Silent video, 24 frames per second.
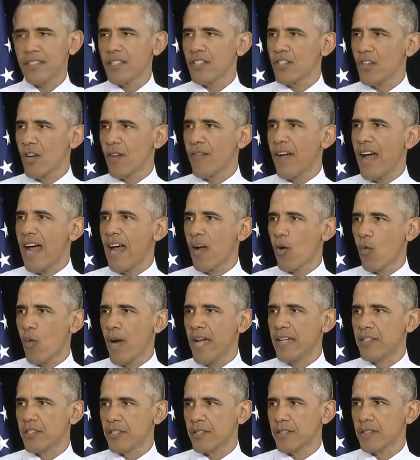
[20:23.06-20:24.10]
deserve higher
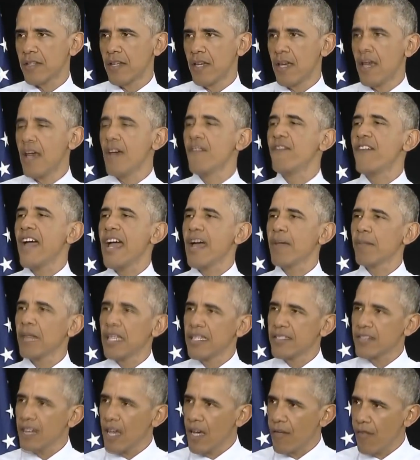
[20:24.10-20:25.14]
wages.
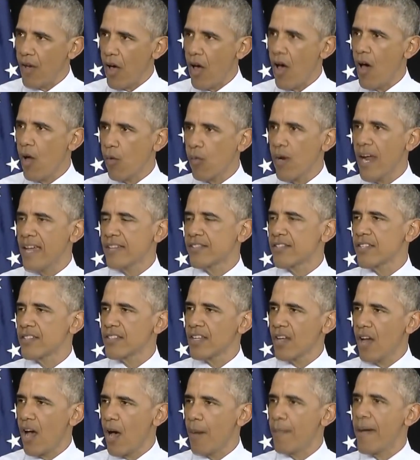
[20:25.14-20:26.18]
Families of all races
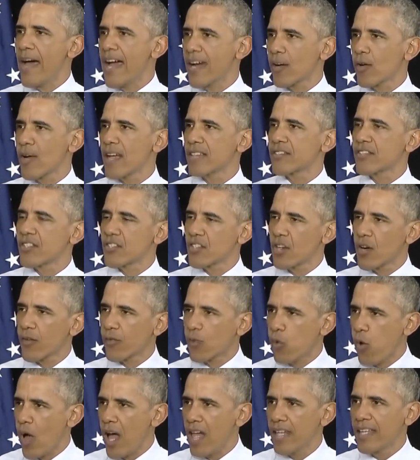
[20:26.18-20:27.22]
and all backgrounds deserve
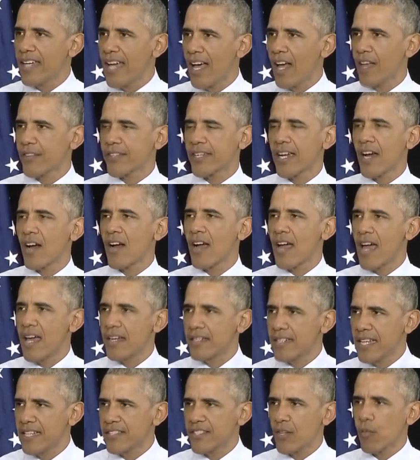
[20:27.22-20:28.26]
quality health care
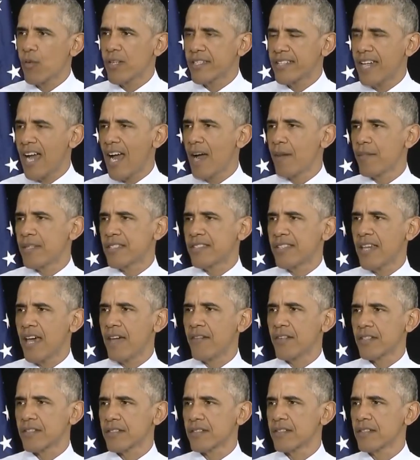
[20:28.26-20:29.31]
and decent retirement
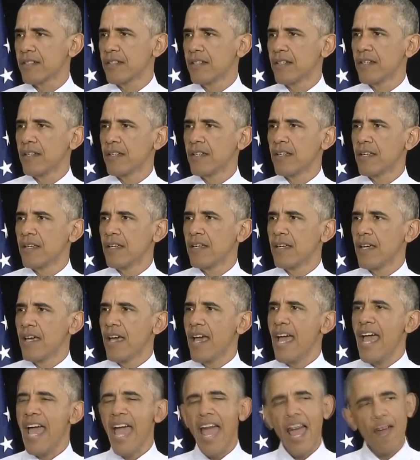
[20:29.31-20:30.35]
savings.
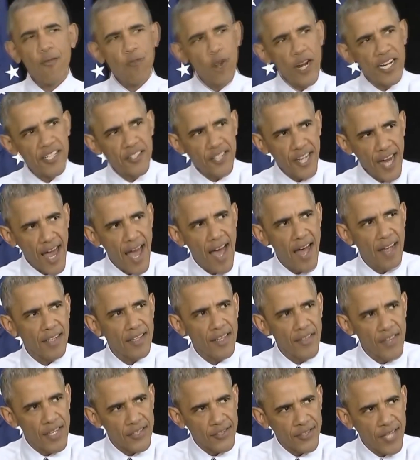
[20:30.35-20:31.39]
Every child
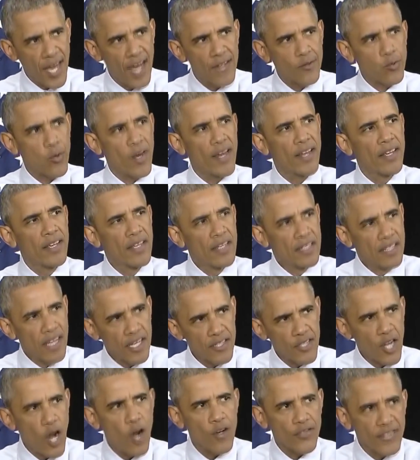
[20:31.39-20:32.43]
in this country
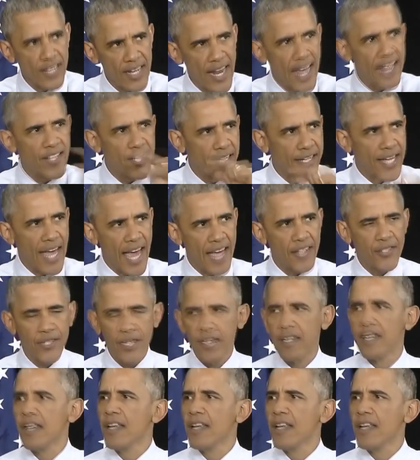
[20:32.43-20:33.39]
deserves an education